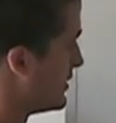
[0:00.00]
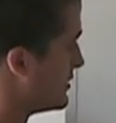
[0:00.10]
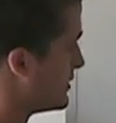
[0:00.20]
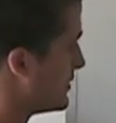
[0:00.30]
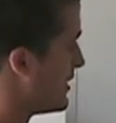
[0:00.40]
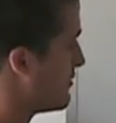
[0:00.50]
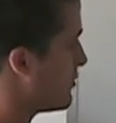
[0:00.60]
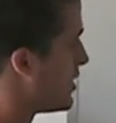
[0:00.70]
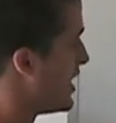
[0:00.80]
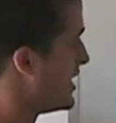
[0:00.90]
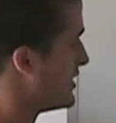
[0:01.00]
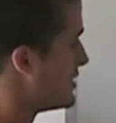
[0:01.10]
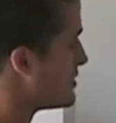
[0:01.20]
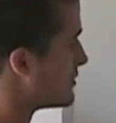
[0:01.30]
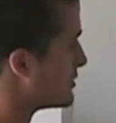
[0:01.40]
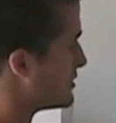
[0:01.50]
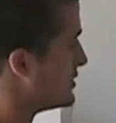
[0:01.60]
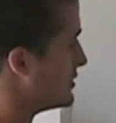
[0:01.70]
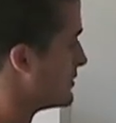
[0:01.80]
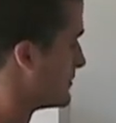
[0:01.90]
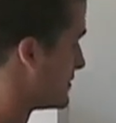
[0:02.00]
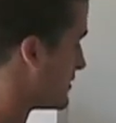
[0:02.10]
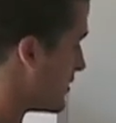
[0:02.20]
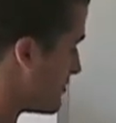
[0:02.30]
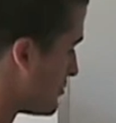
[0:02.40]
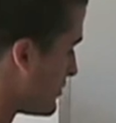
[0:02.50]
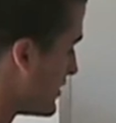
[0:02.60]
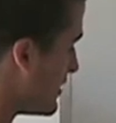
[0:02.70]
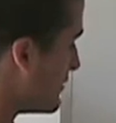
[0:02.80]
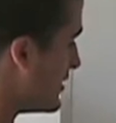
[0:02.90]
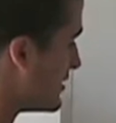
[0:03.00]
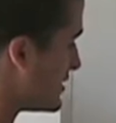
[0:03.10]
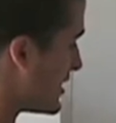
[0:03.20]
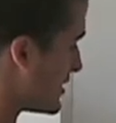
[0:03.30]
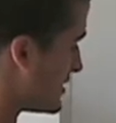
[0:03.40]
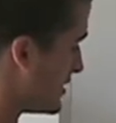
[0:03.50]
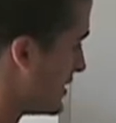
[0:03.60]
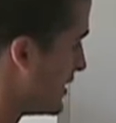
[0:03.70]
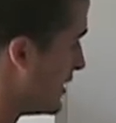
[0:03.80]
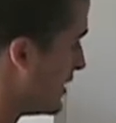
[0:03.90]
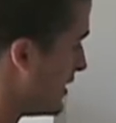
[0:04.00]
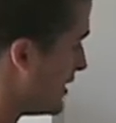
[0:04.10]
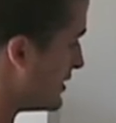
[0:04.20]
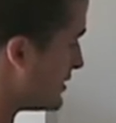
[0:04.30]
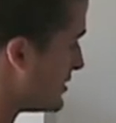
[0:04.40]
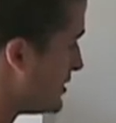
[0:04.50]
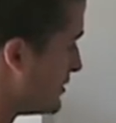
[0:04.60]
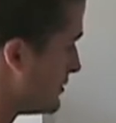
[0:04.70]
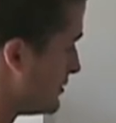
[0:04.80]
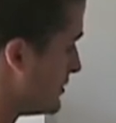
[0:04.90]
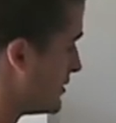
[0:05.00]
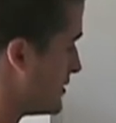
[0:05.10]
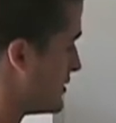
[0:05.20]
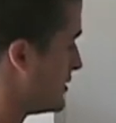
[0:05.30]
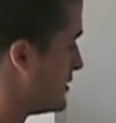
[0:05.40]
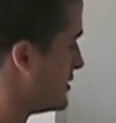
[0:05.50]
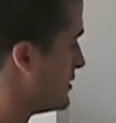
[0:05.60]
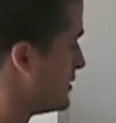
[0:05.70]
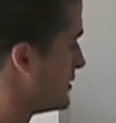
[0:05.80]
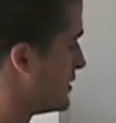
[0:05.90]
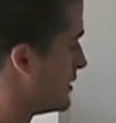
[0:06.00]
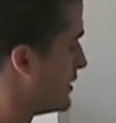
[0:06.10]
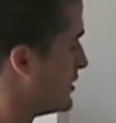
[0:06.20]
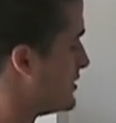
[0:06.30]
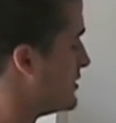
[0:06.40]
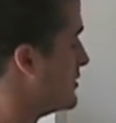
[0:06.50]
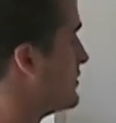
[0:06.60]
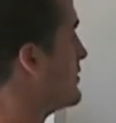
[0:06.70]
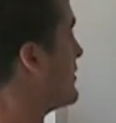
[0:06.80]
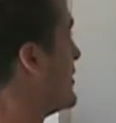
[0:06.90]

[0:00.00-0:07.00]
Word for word: So we have y equals 2. So our point of intersection is 2, 2.